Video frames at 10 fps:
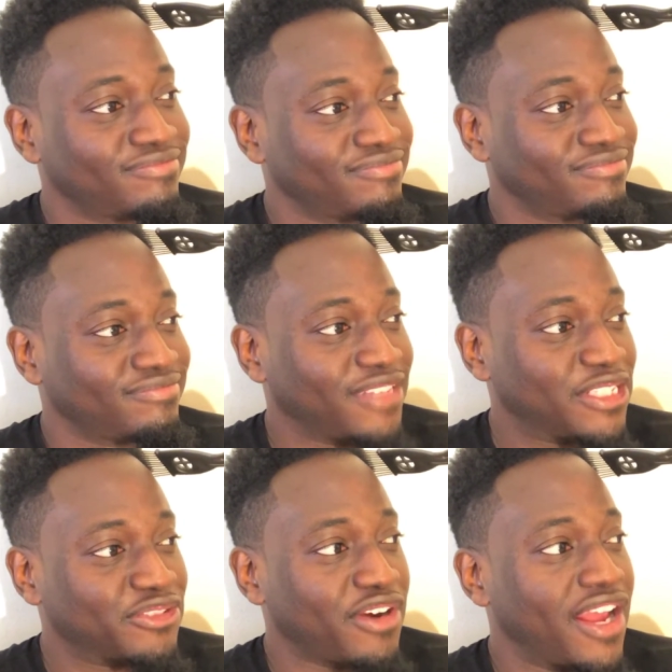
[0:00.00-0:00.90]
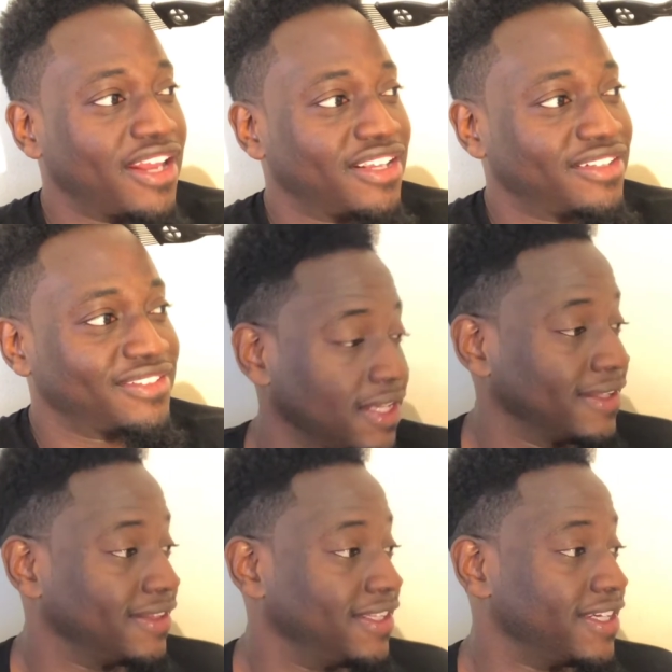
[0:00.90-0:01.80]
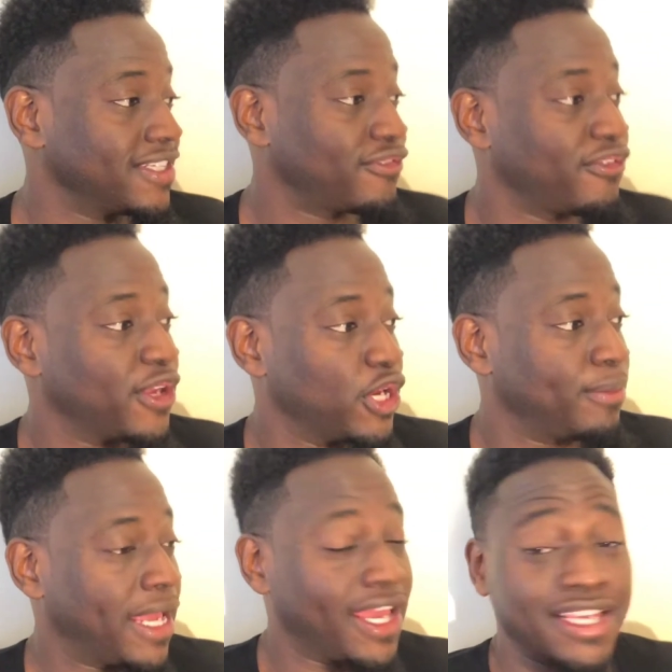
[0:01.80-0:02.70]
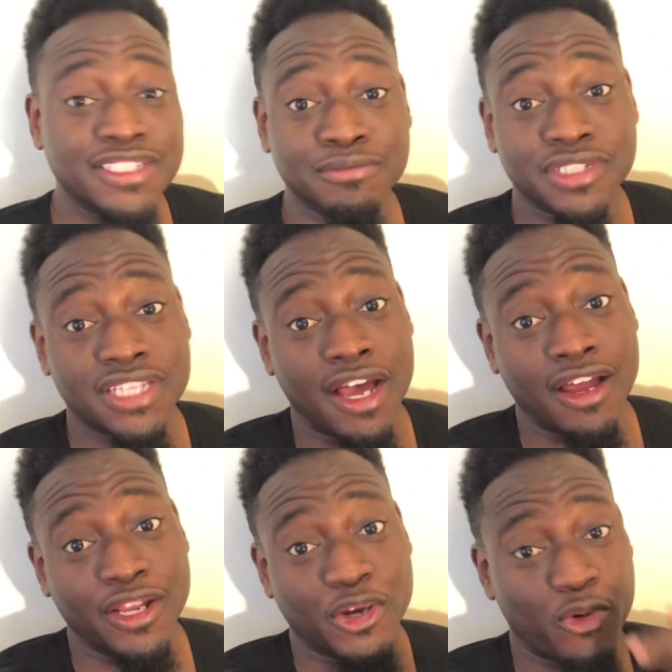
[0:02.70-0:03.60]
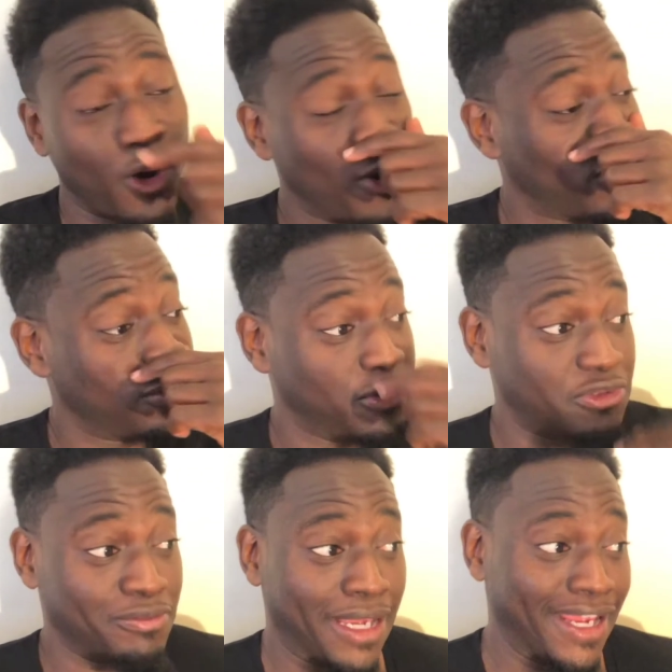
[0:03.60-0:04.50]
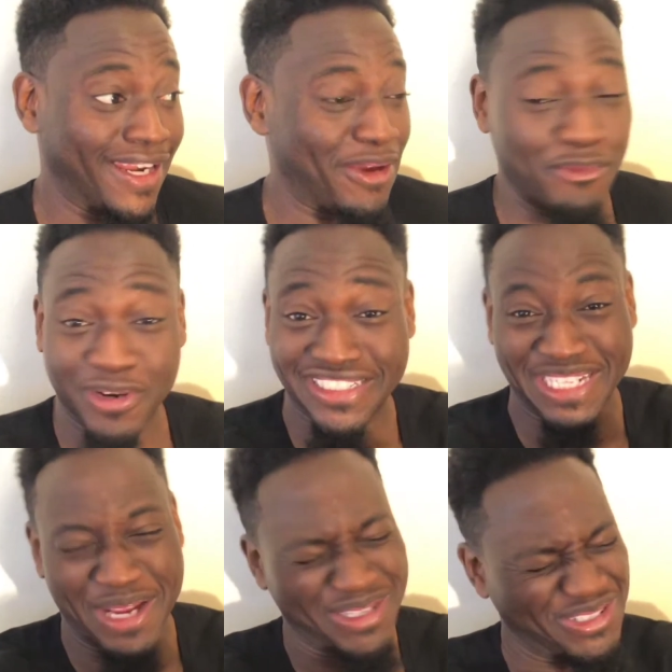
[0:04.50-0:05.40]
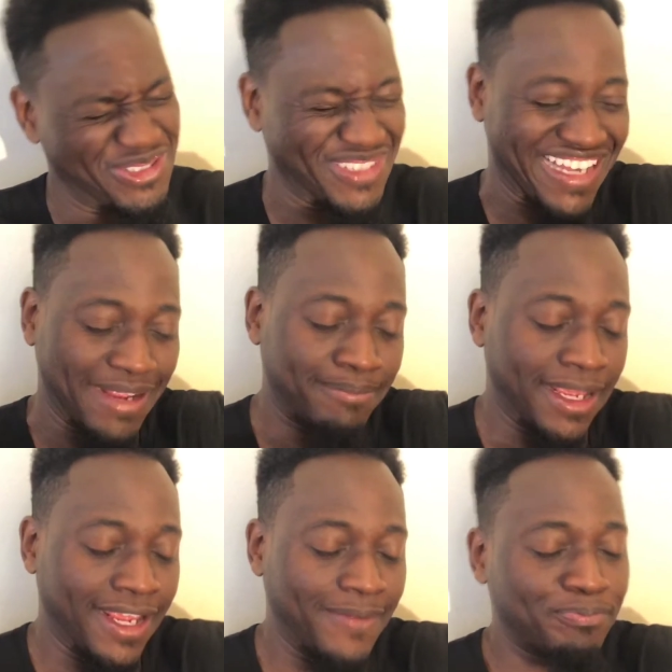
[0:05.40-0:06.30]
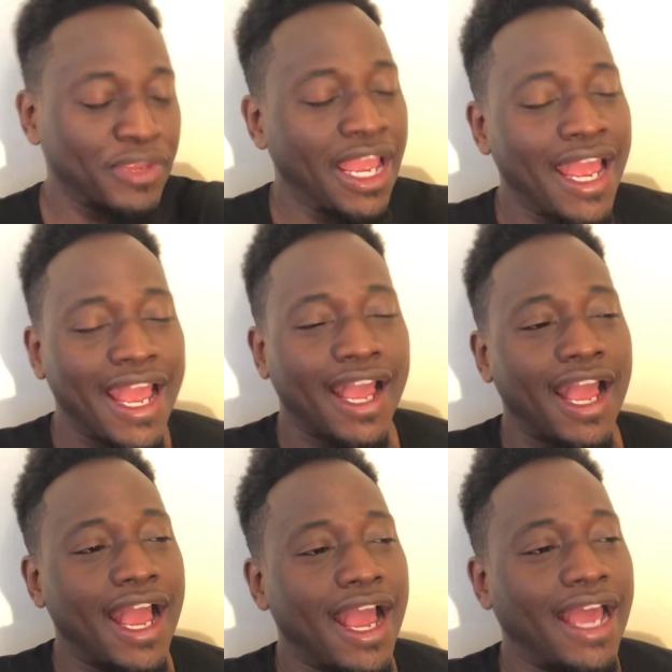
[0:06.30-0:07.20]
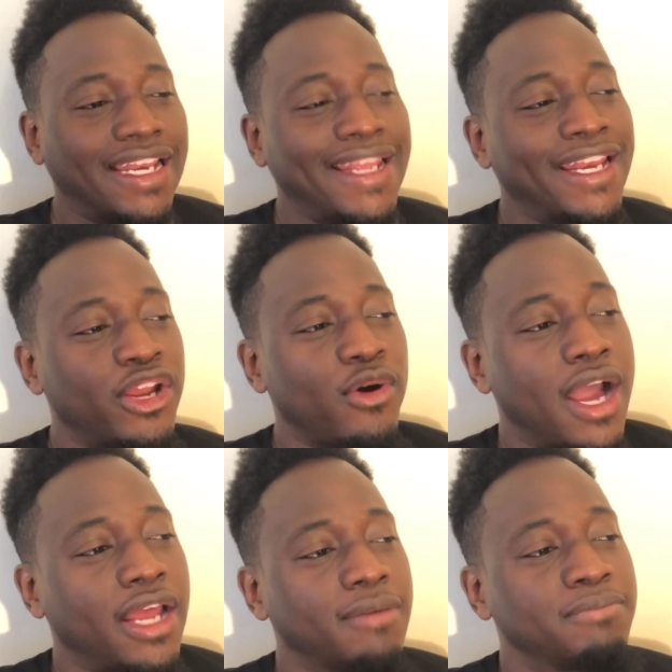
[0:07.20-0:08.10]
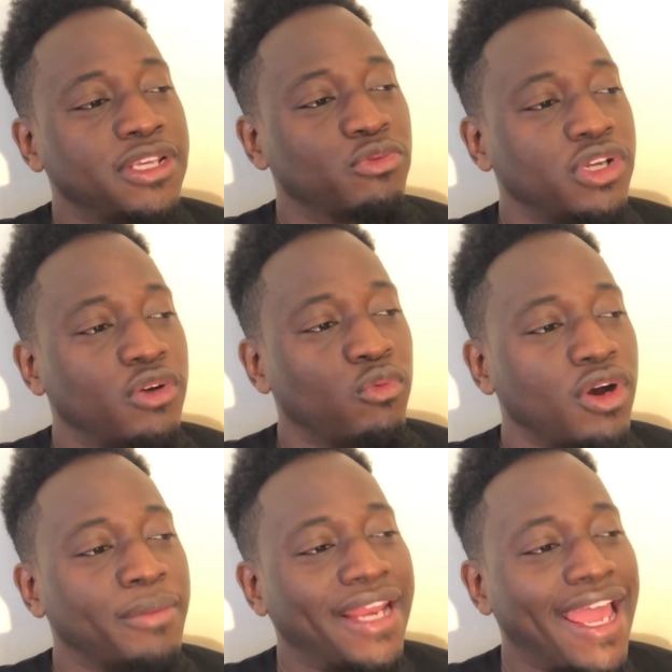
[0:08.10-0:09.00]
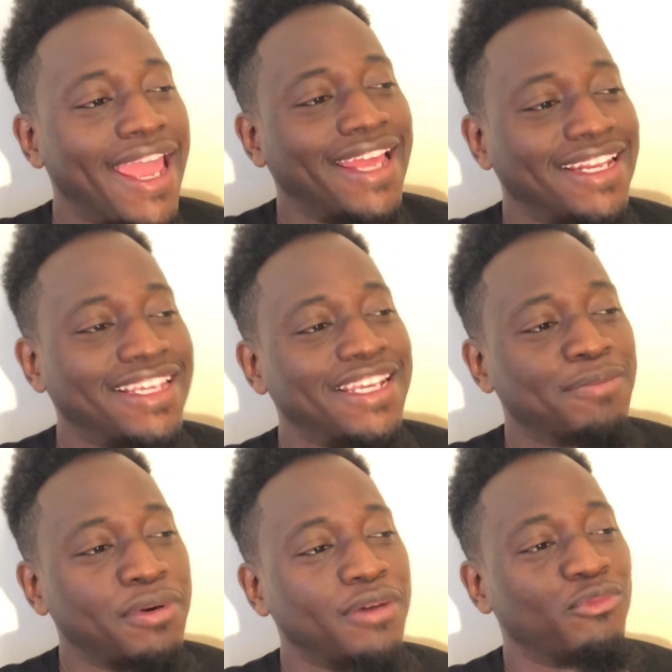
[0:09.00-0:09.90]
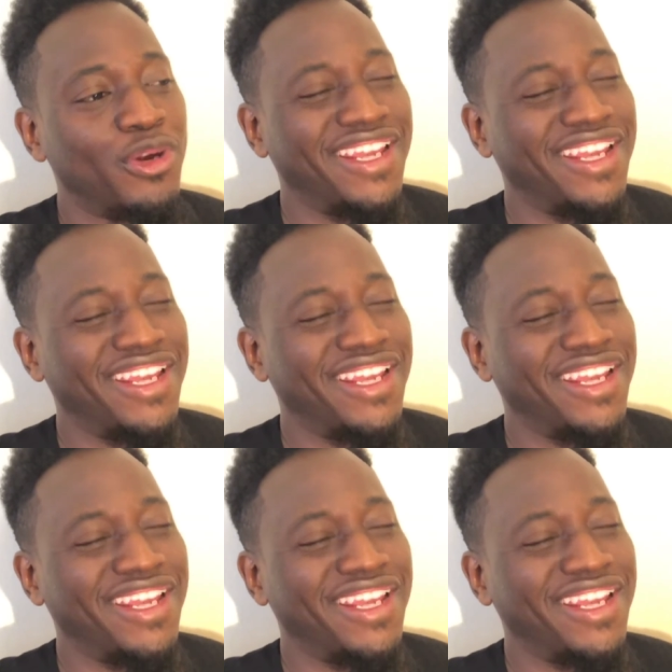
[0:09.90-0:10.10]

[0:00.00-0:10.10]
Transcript: They tried it. This film had some solid quotables, man. That one time the dude was like, man, I didn't know how to be with a woman I had to keep up with.